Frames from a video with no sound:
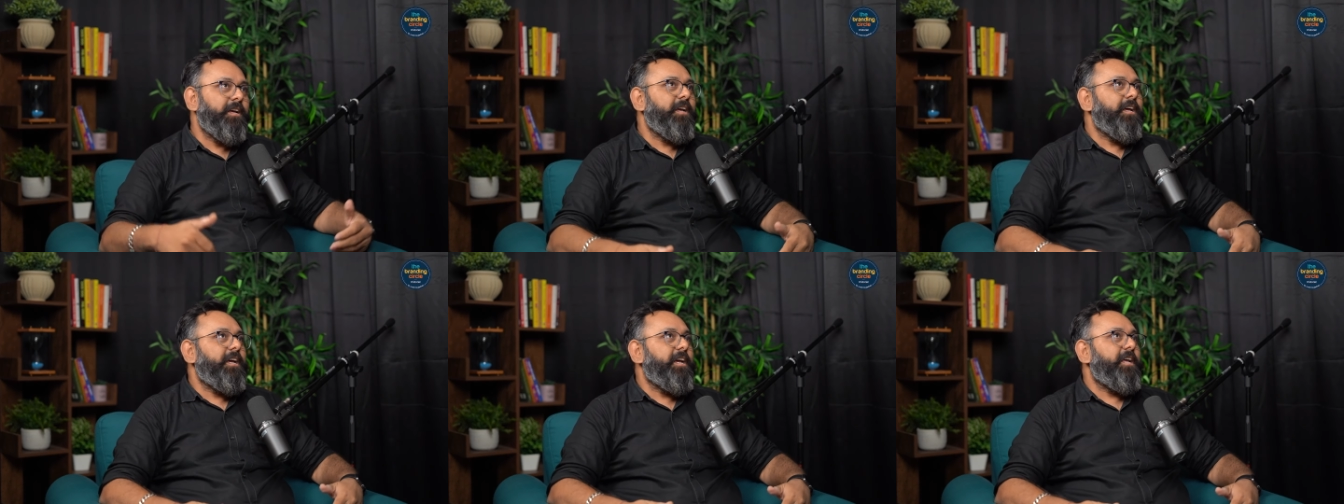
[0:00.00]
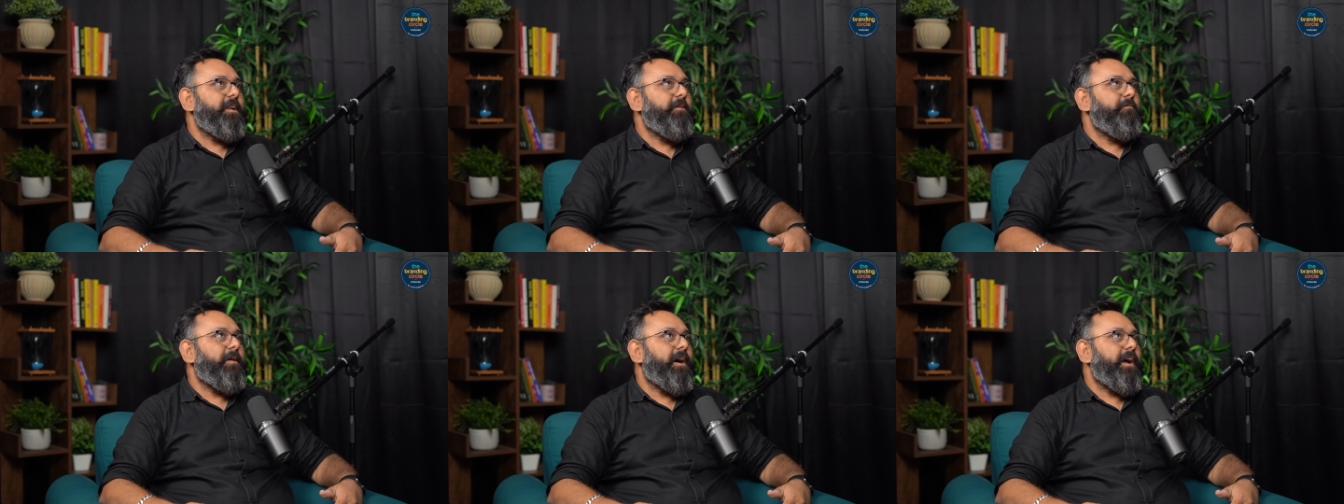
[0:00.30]

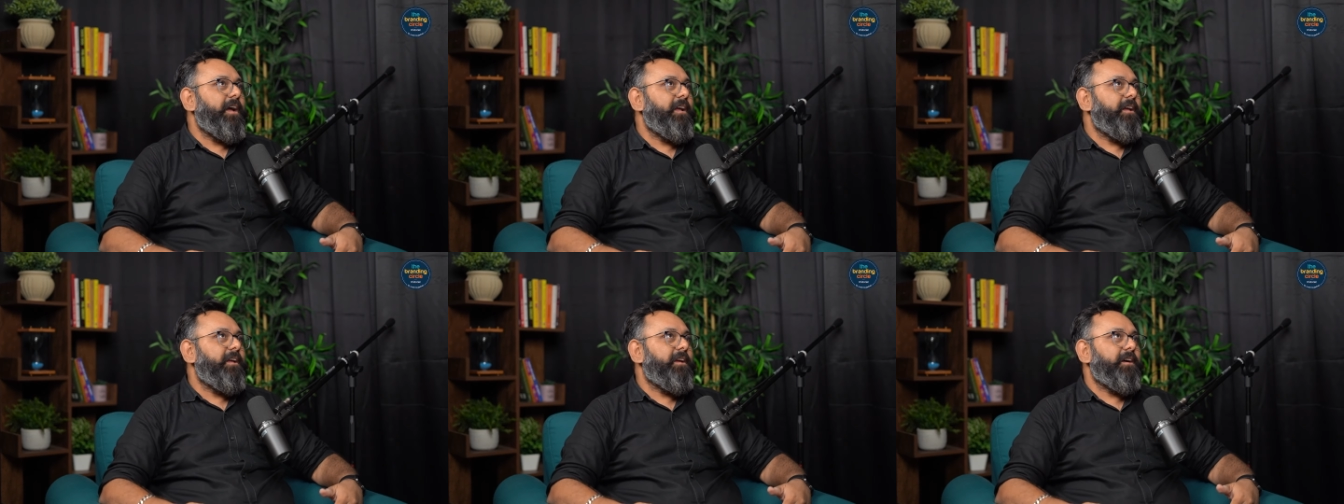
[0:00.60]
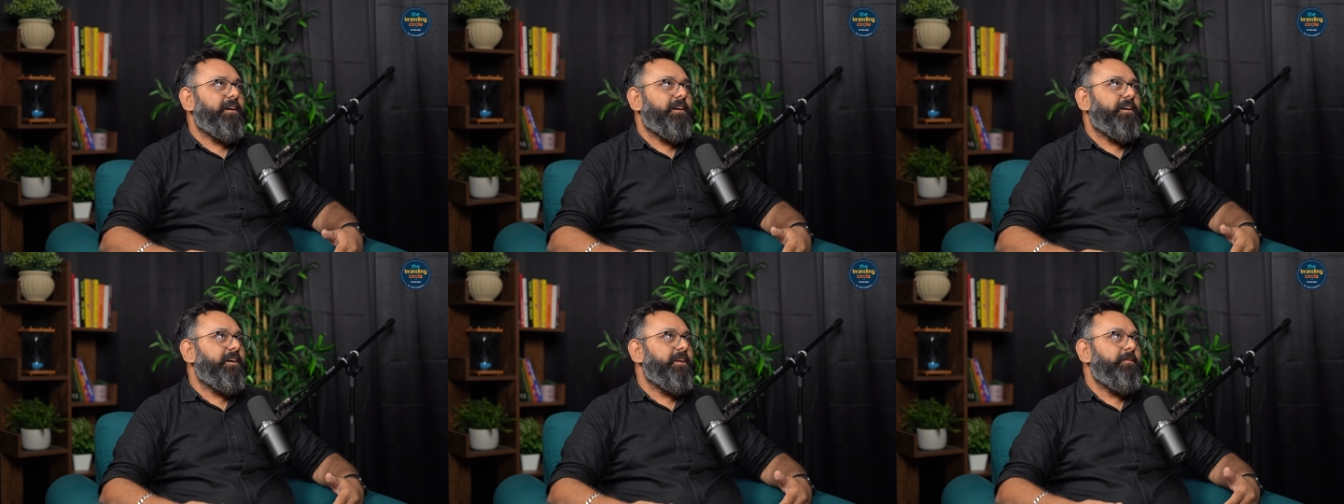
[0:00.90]
in
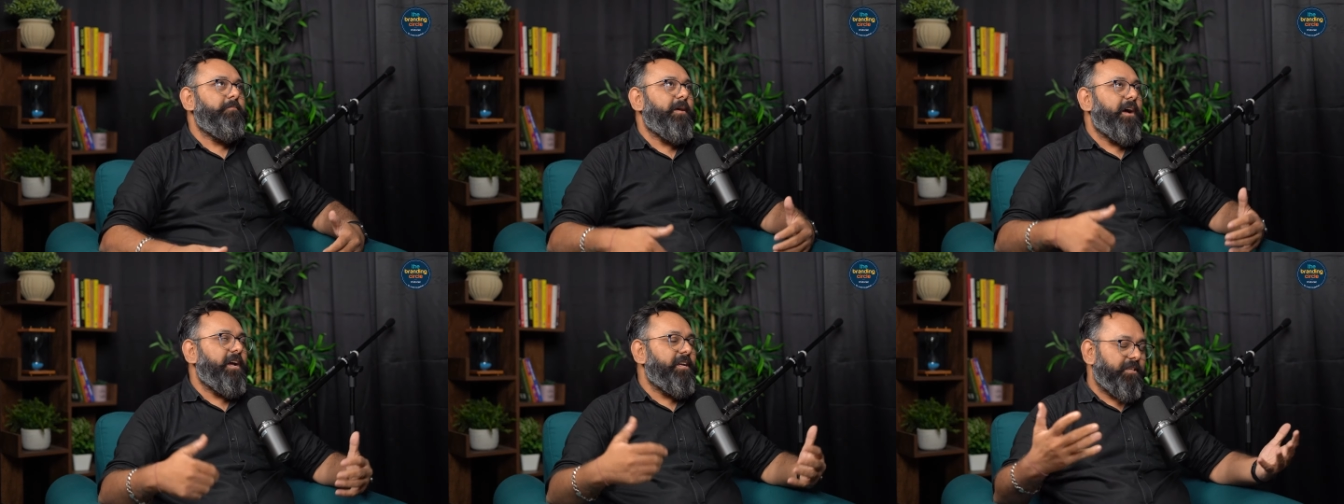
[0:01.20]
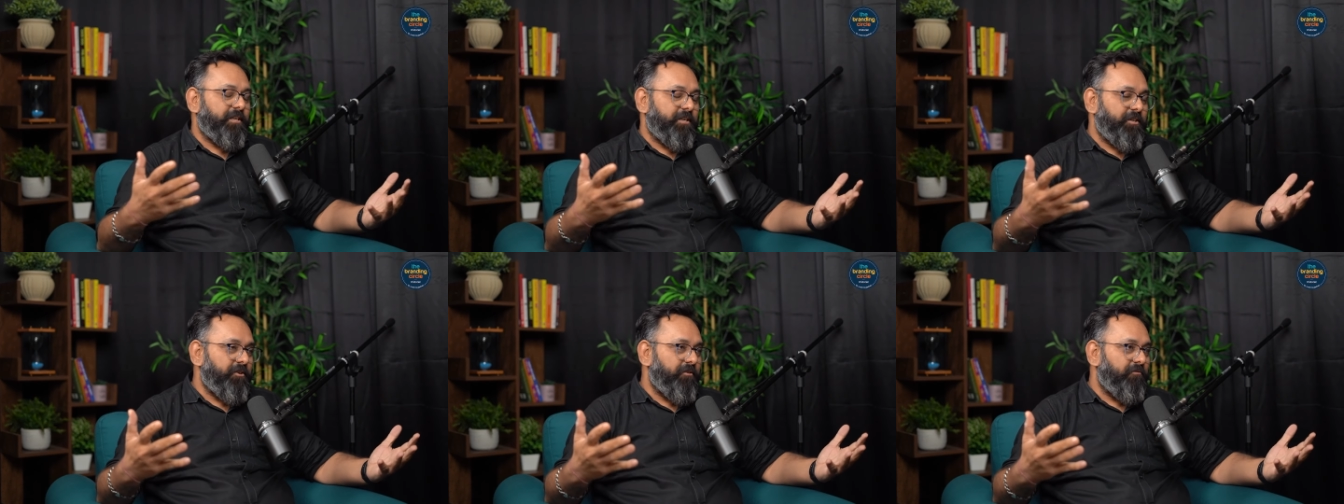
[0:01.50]
my
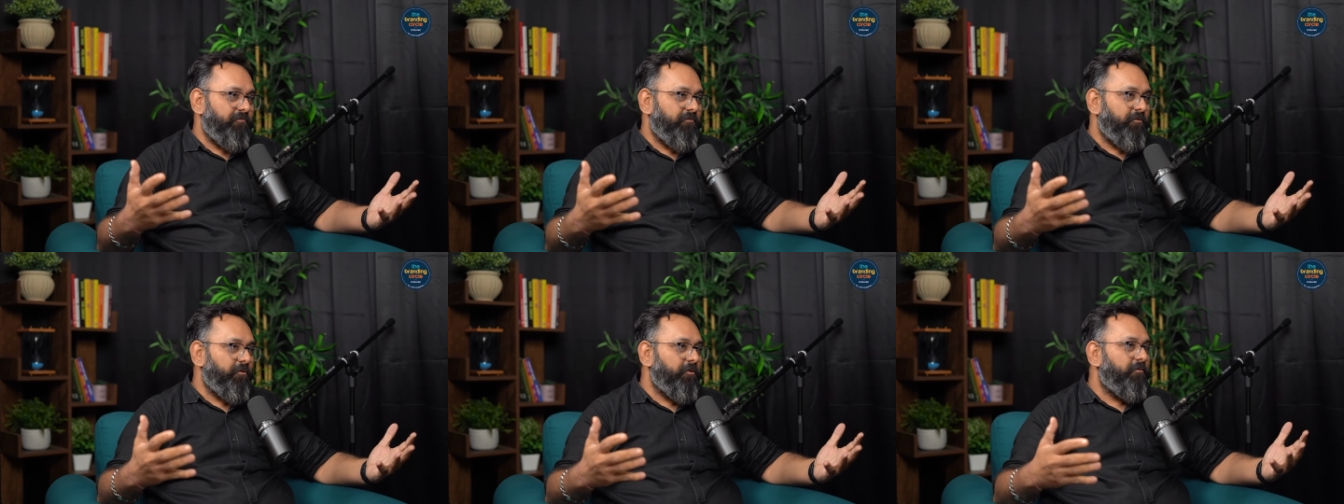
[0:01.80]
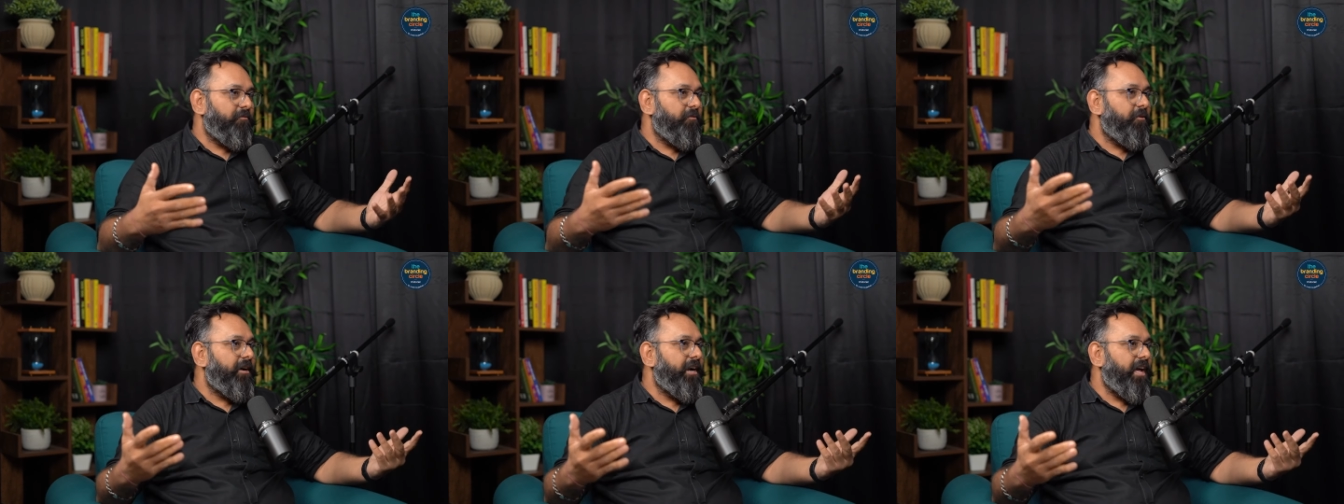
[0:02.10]
journey of
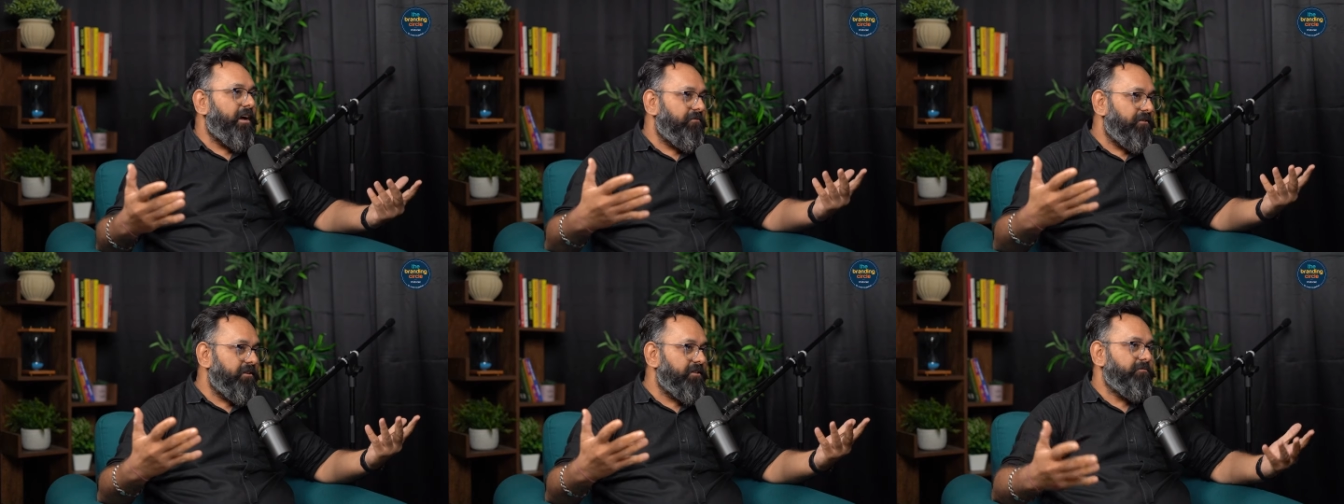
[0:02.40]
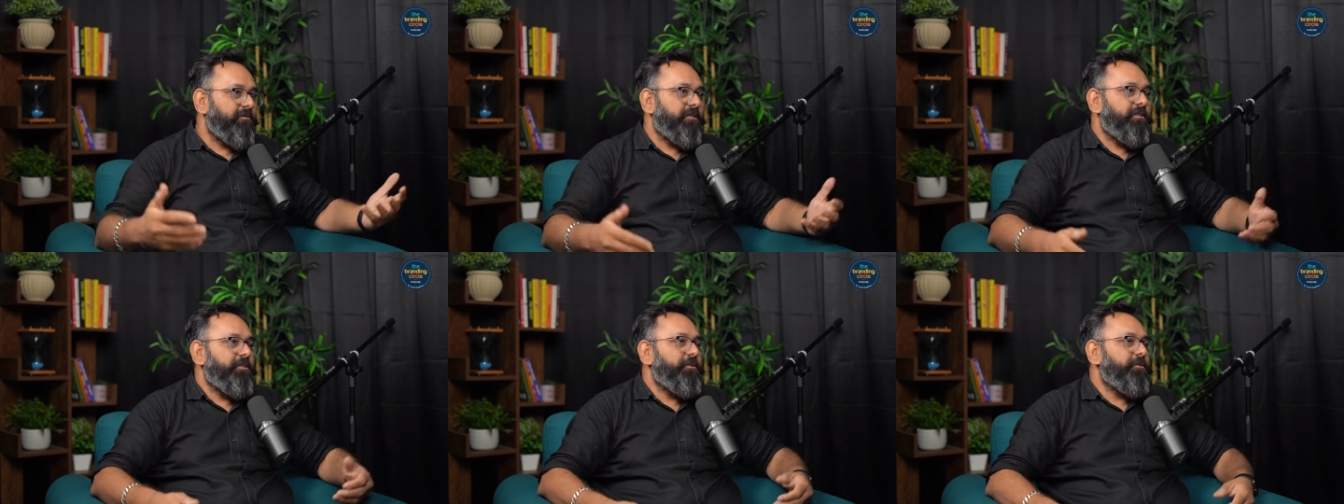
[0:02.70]
4.5 years
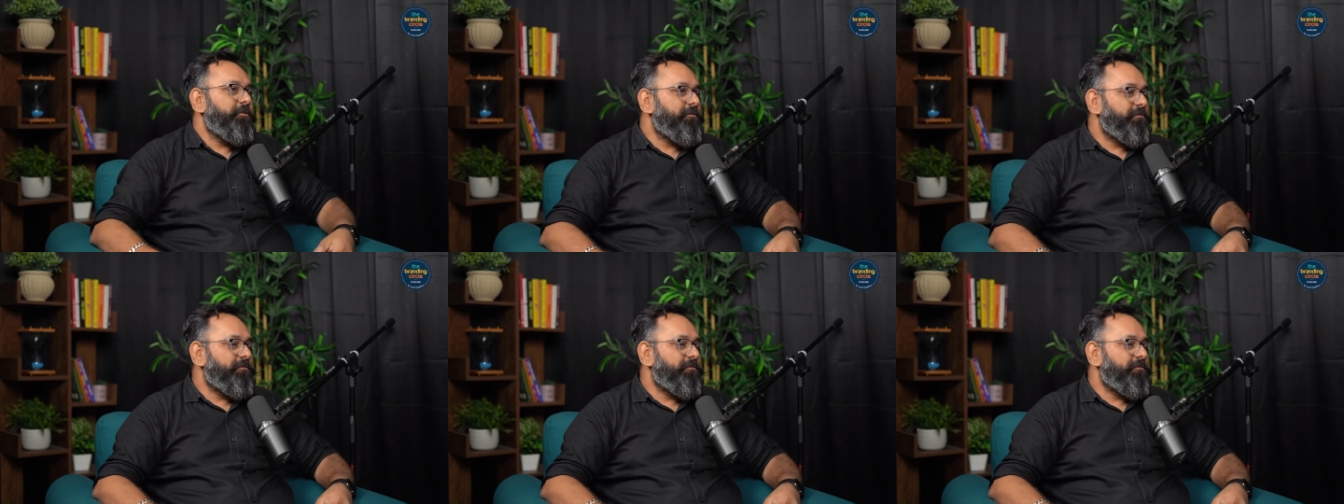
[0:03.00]
with you.